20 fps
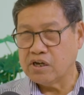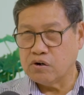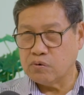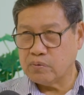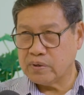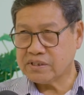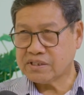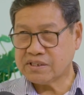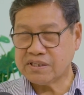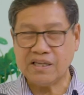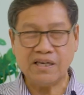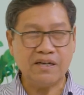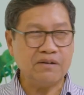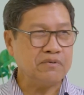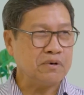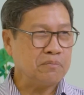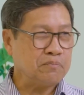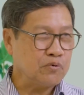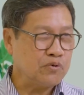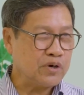Worse still, if
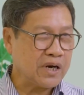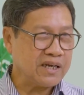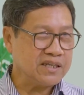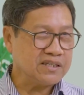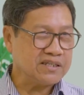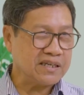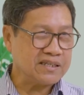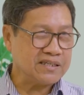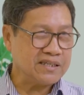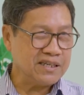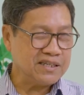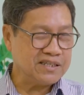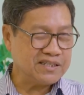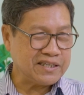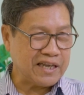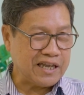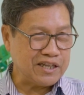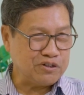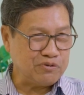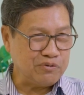the product is actually
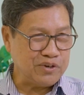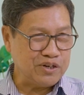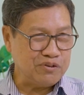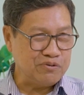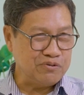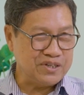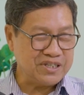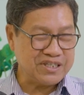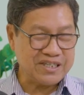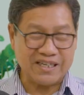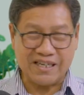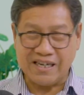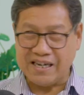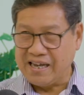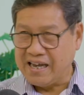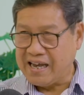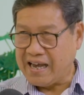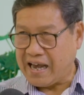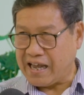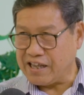sent to Indonesia
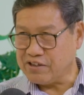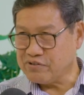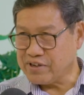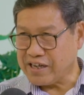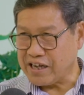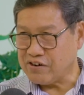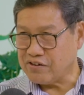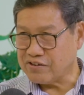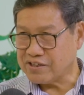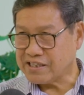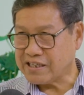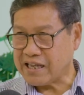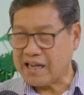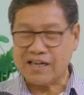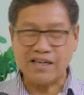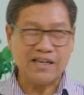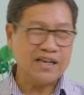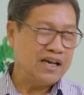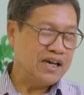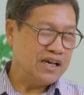and you cannot
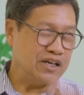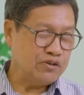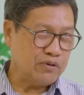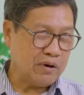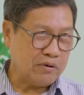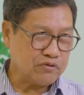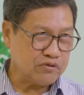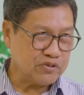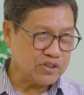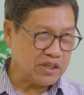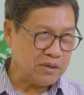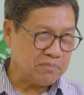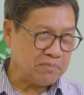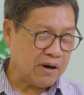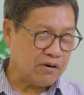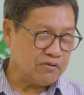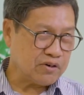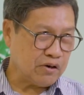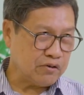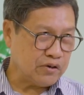sell, you have to ship
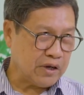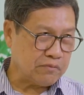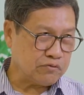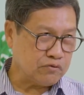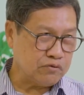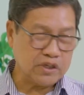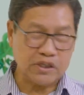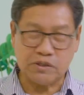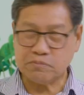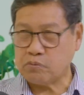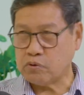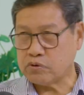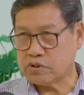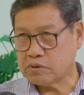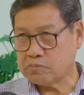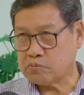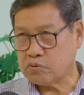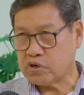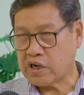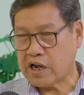out or you have to dispose
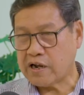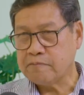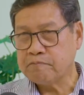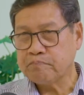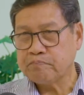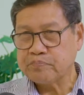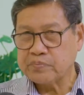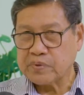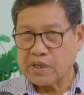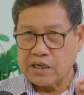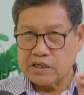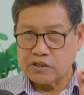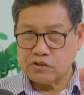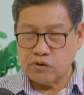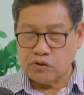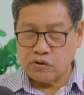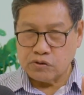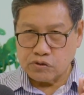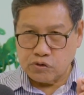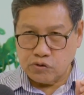the product.
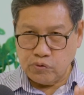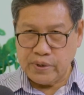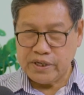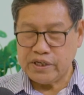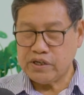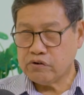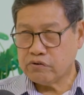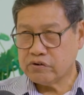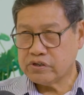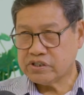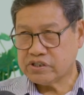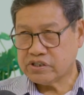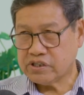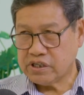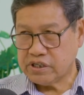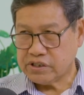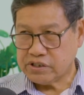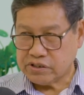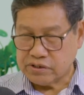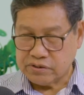So doing your
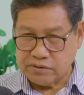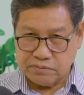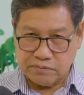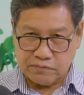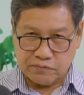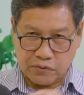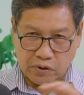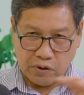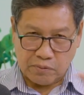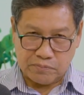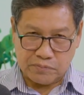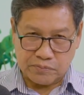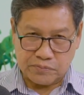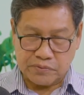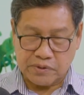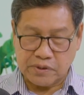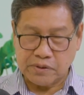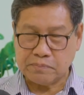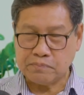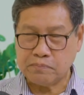research from
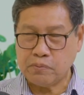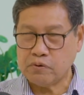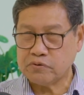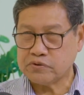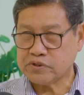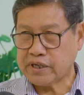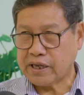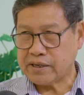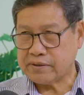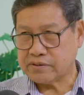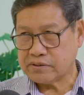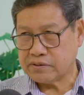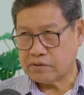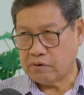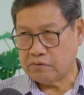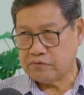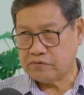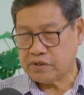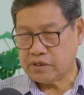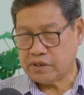the both sides
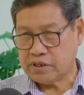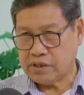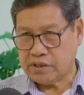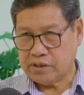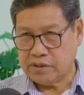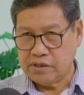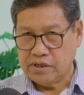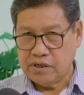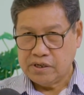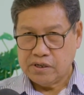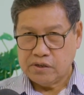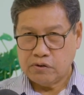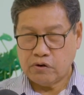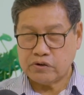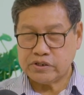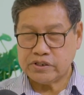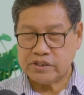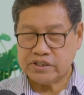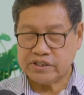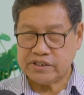of the
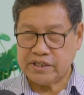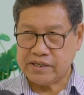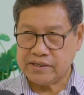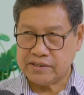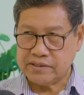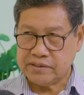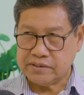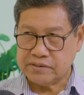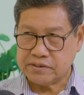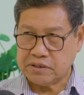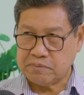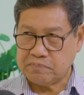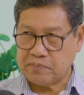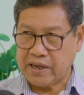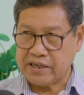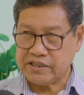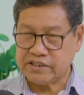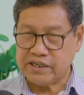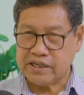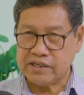logistic
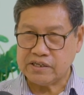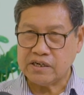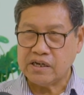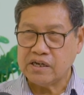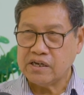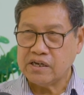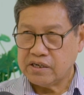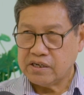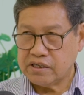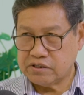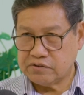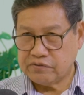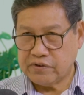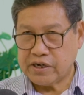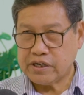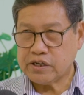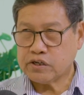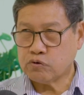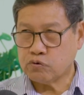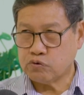supply chain is
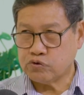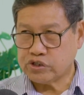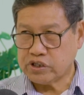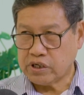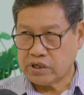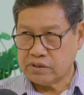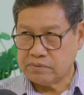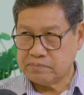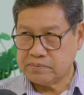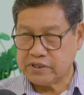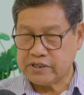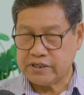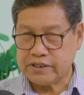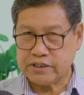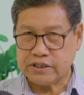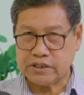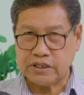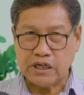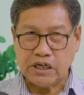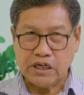very crucial
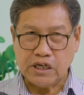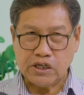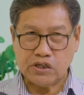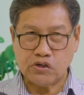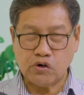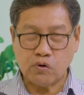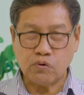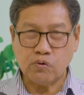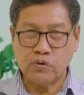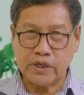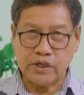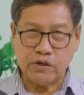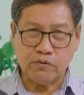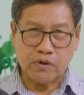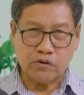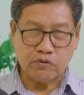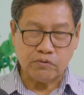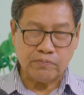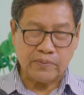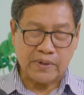because not only you
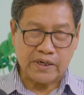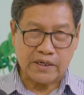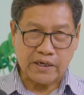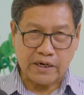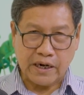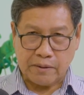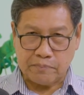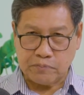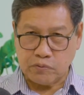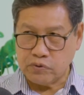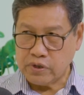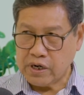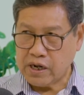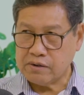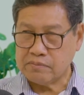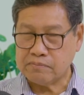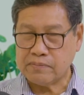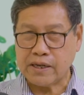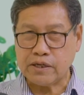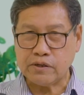want to bring the right
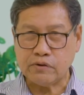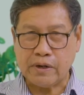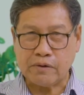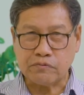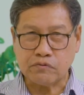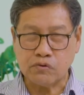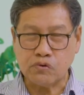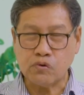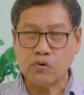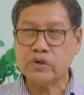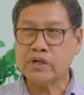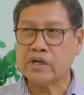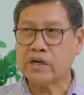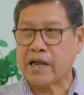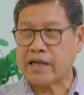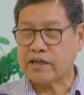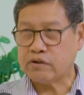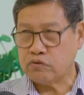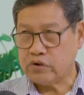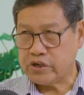product, but you have to know the
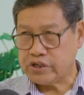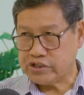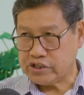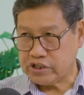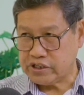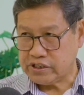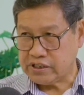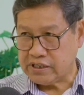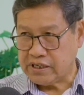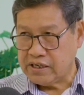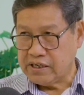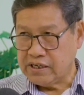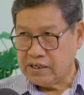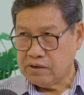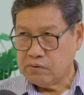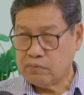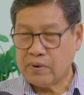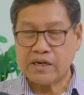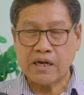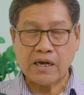regulations.
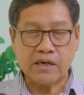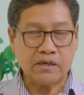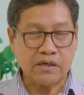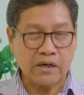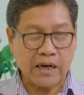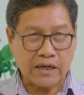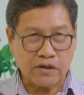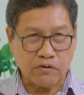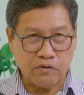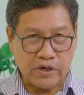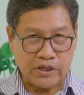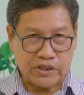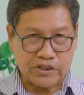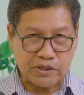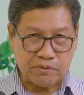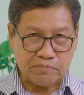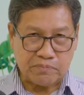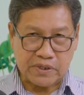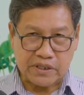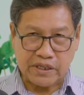What are the
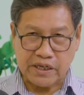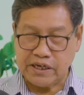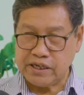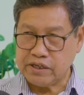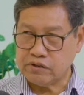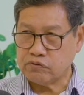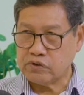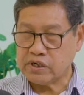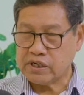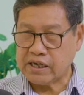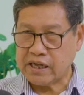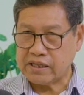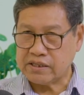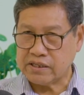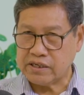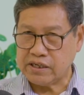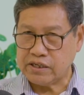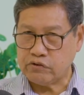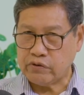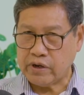regulations pertaining to the
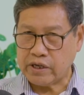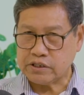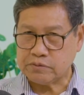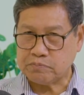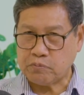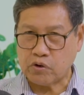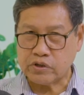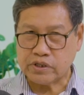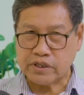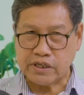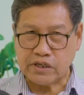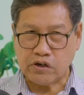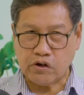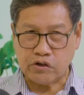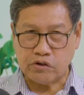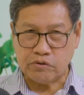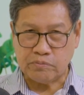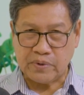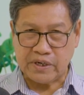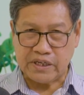country you are exporting or
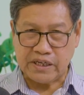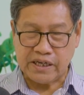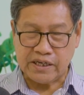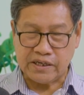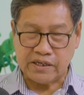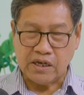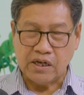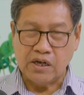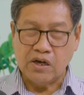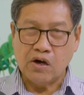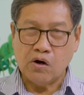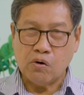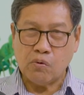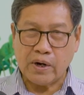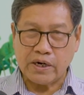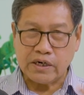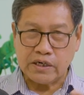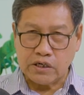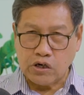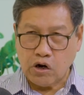you bringing?
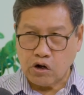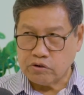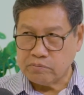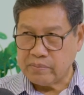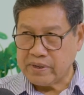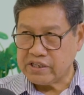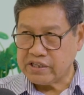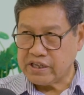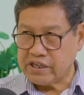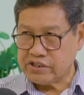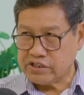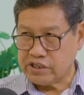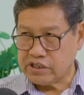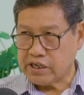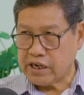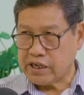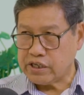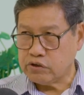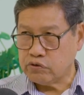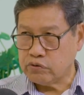What are the documentation
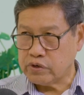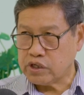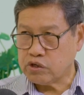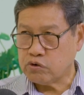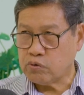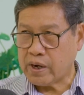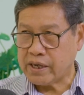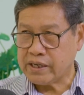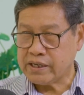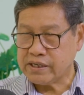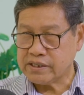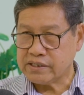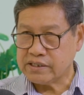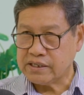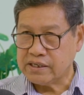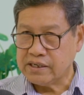that you required?